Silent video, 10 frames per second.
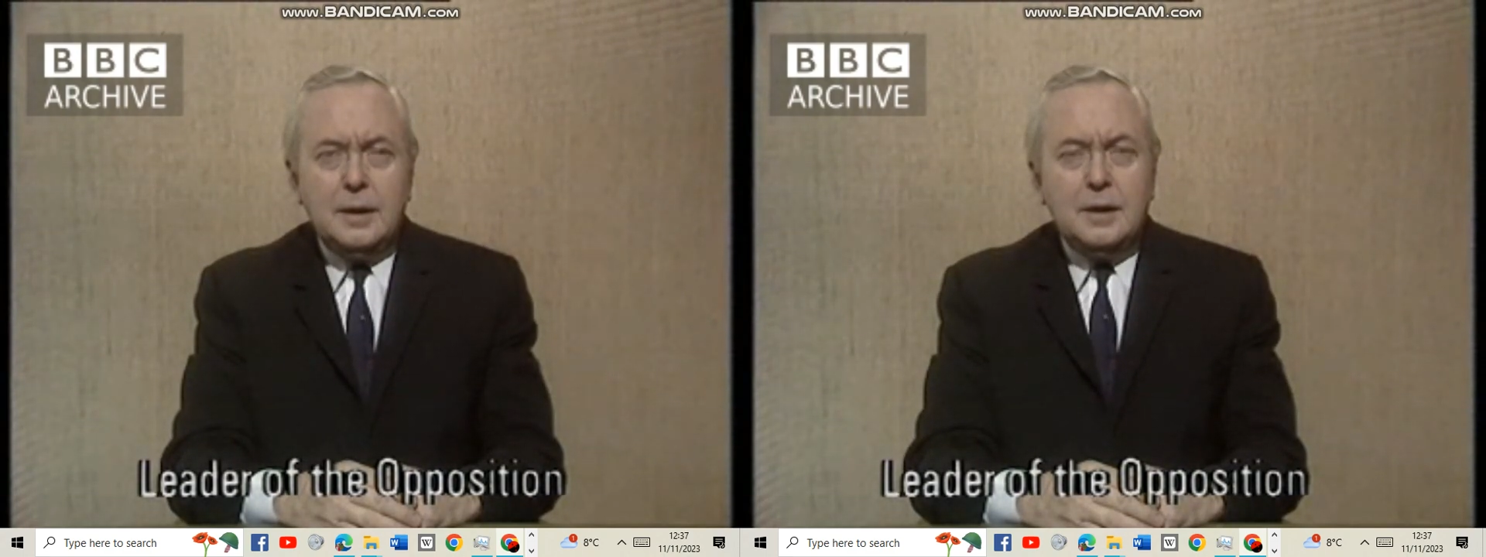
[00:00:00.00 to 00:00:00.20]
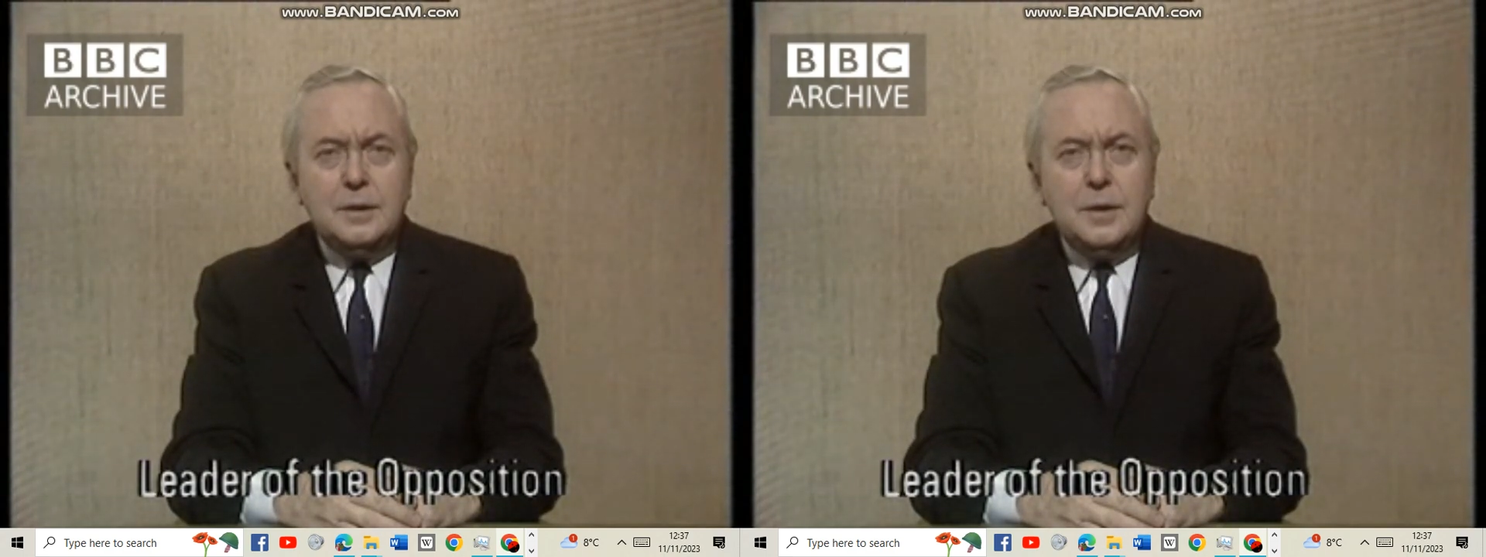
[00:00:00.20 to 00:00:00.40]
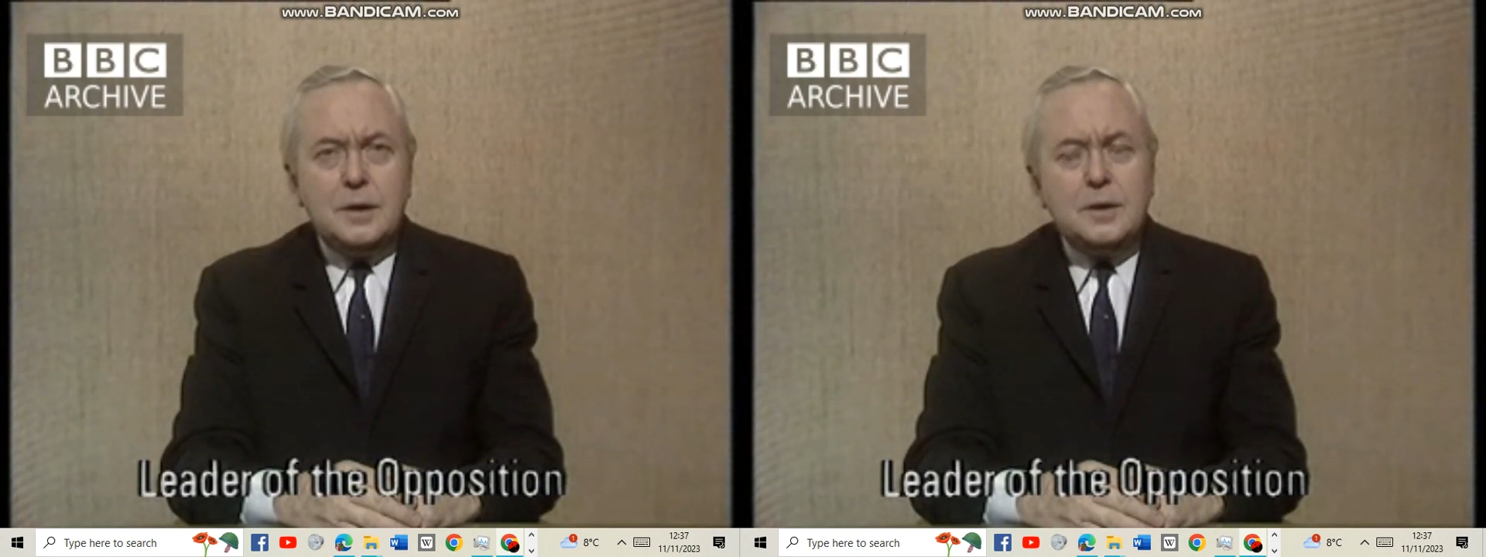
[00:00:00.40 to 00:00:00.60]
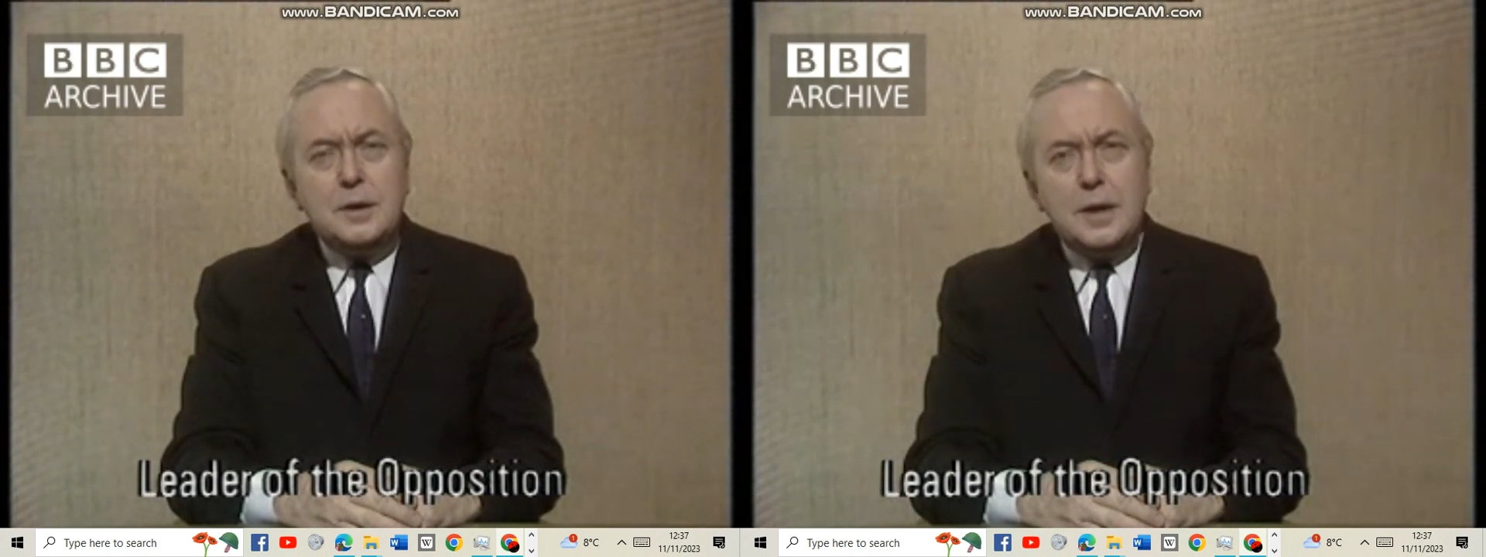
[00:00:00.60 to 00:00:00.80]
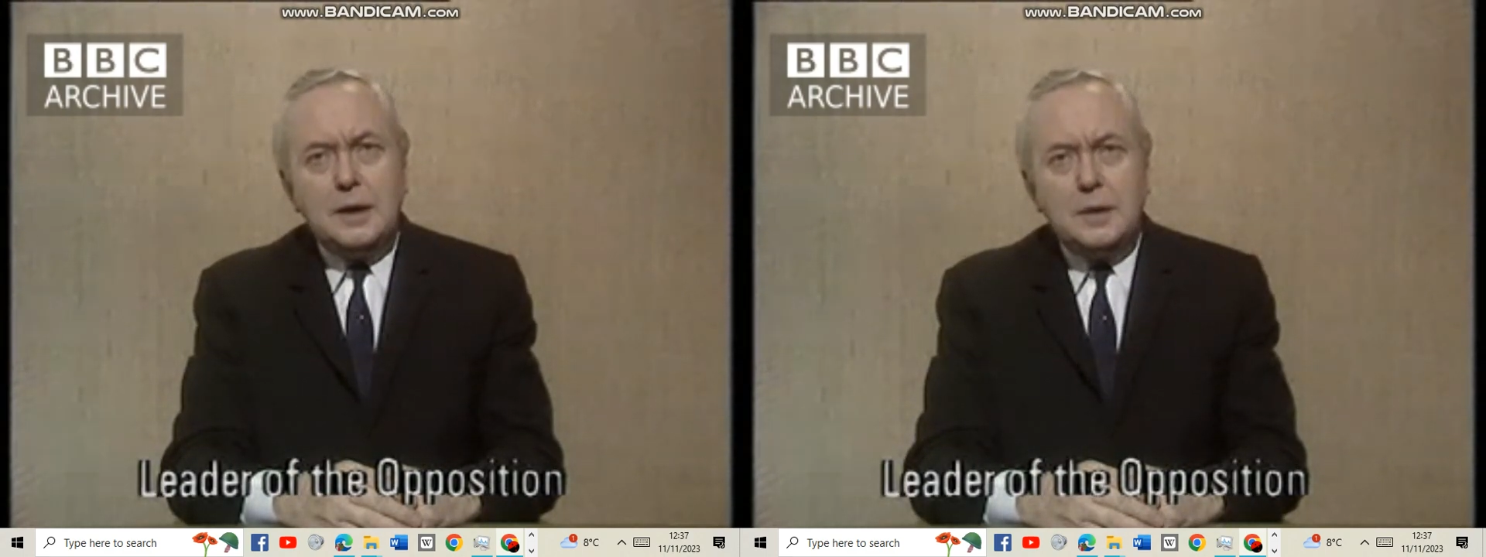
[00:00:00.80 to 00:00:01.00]
And just
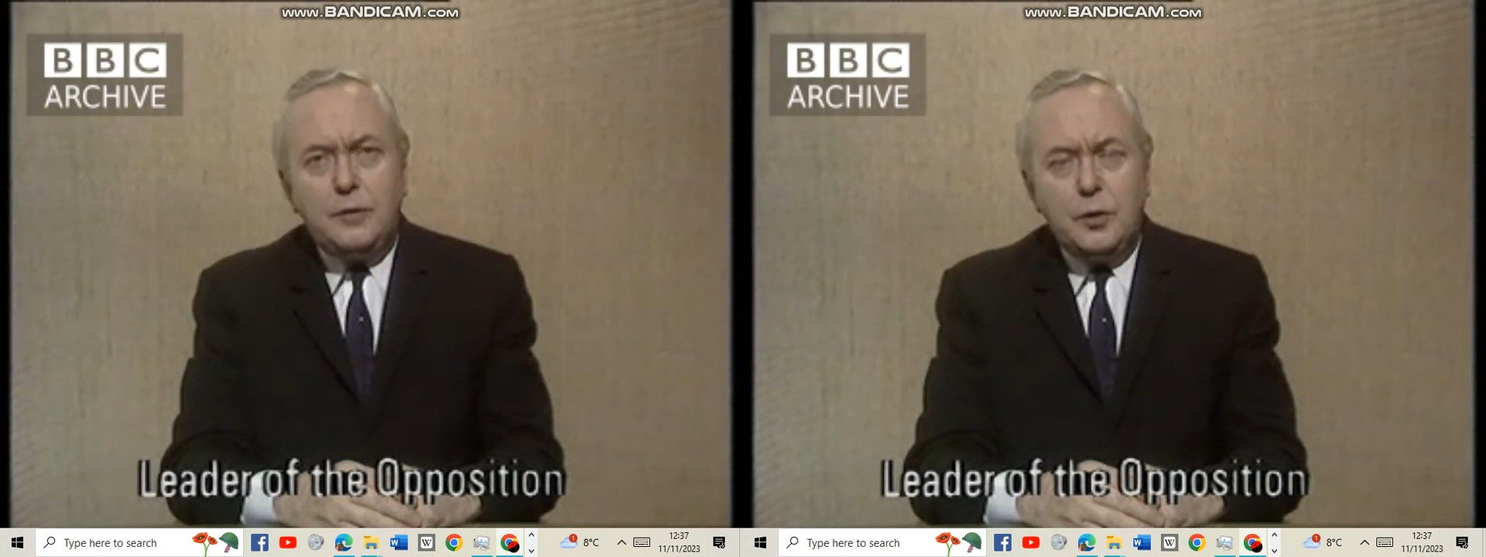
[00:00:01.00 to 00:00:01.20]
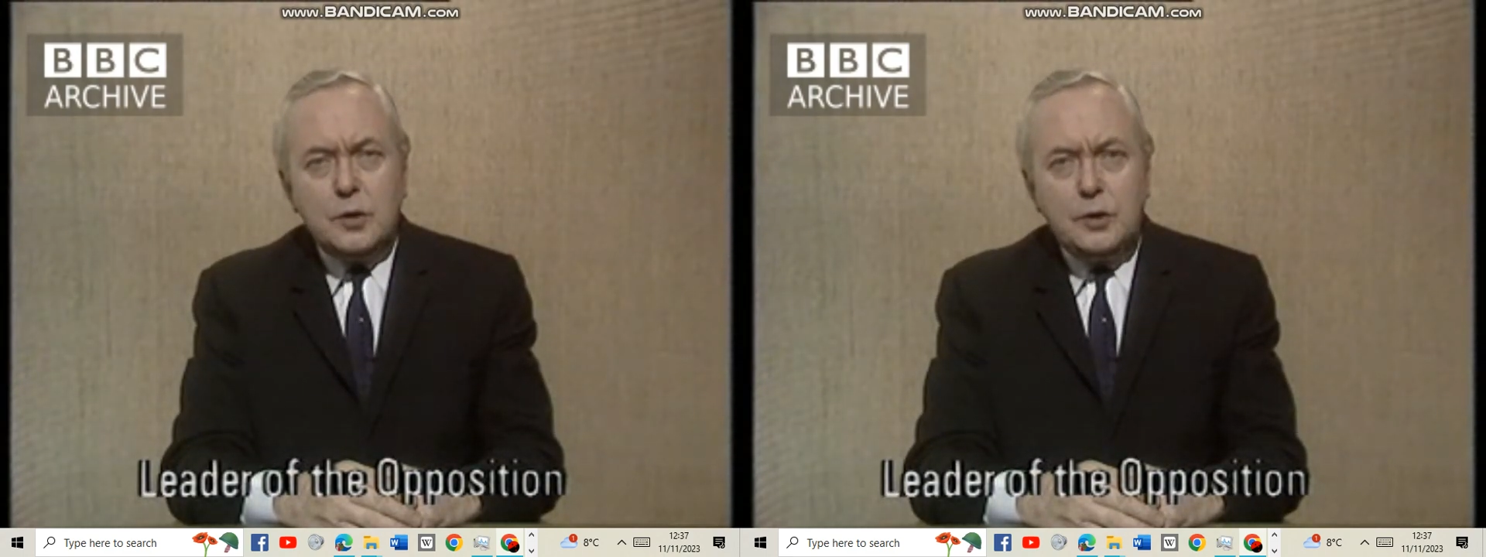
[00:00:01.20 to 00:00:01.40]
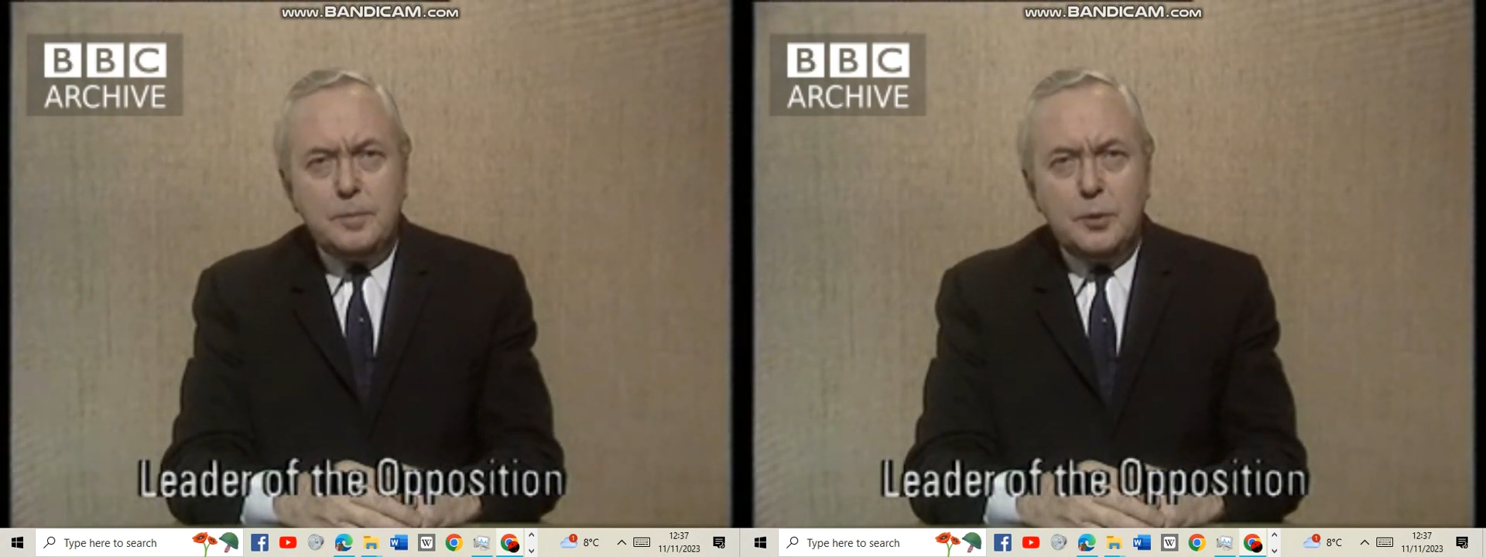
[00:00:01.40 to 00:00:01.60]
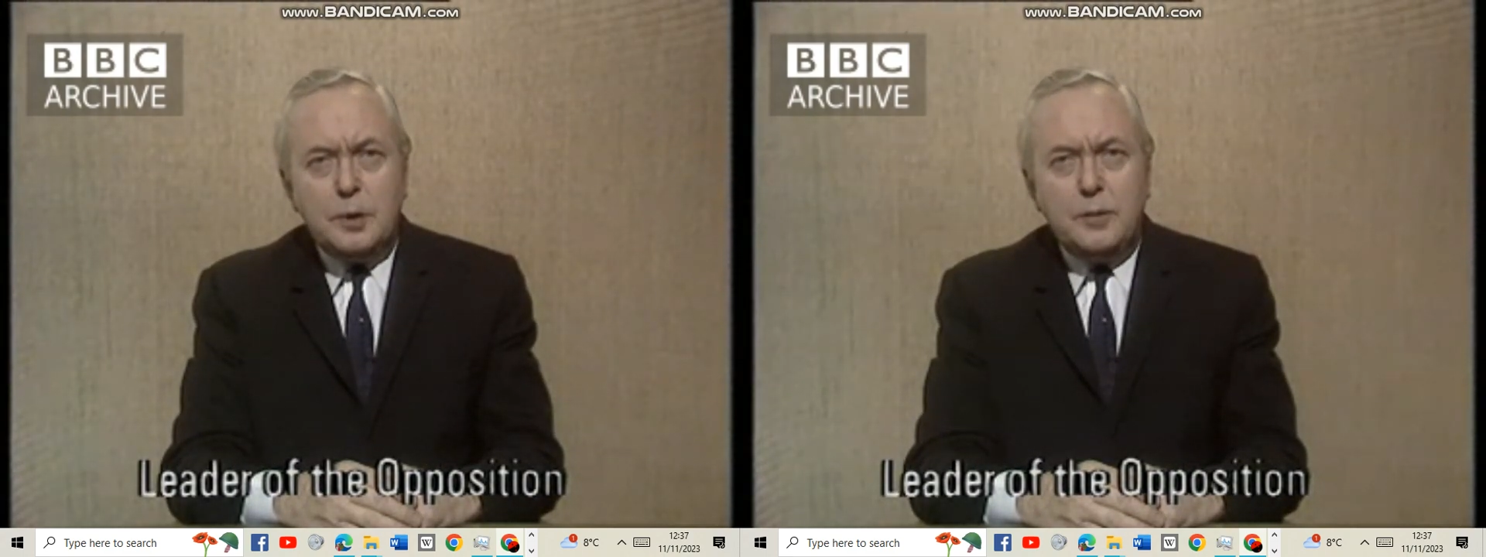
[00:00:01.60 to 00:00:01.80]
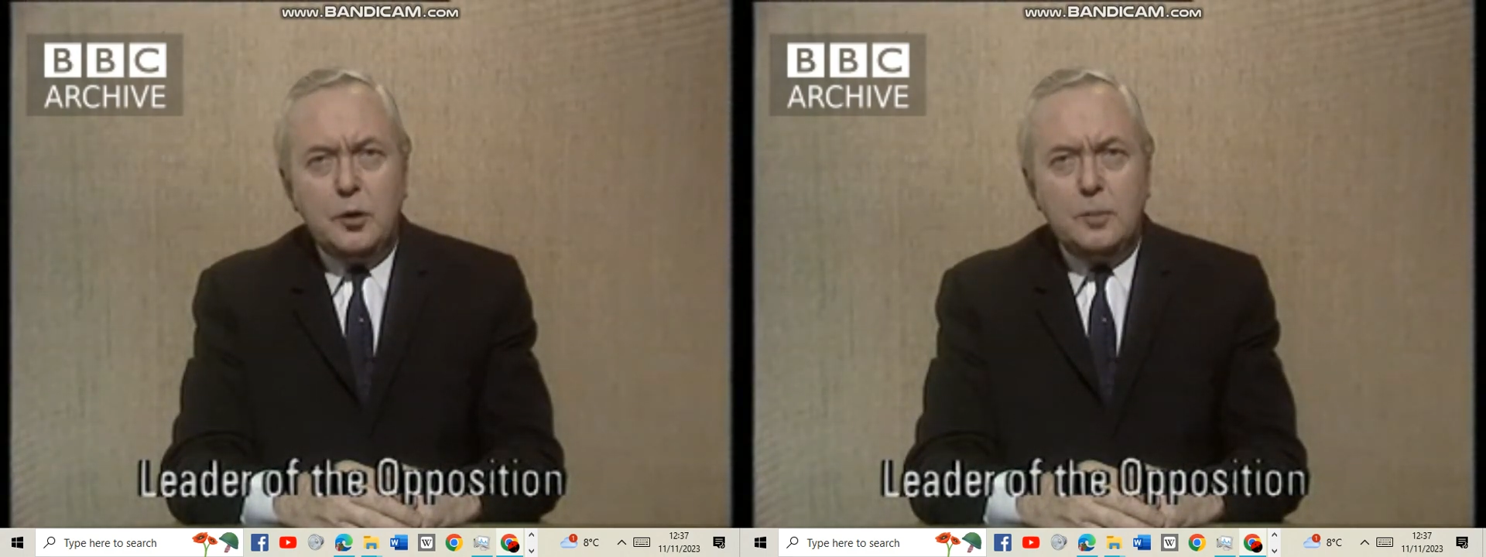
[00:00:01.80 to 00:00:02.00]
as he had the full support of